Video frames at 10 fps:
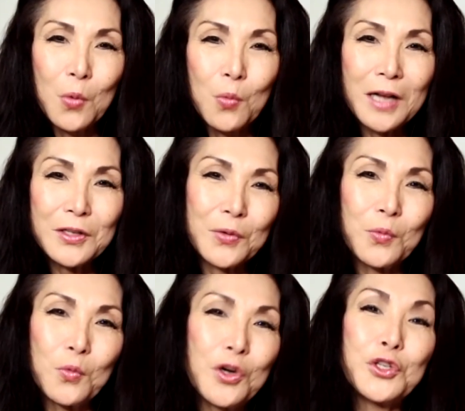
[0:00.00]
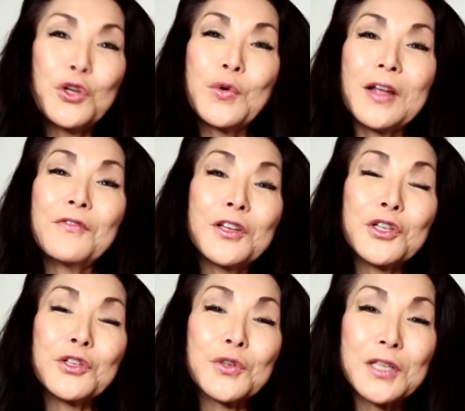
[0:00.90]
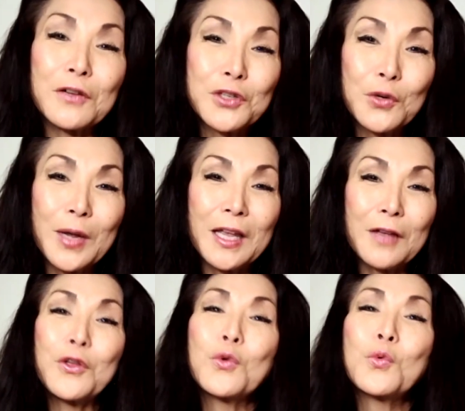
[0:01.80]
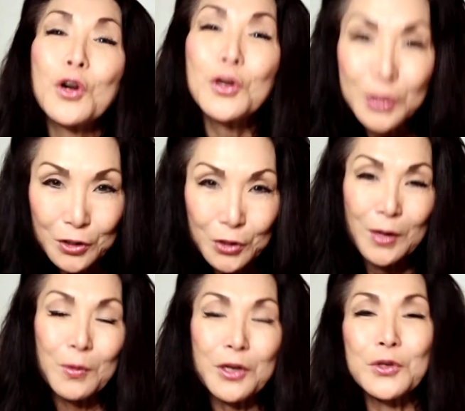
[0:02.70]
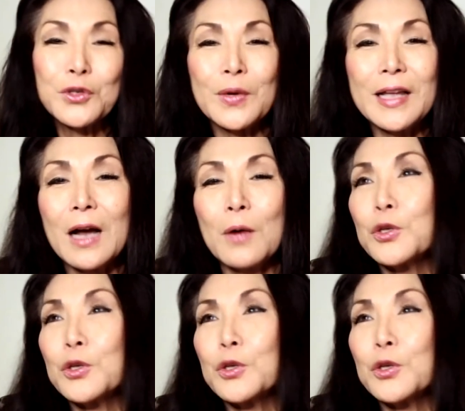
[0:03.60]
What would you envision yourself doing if you weren't doing what you're doing now?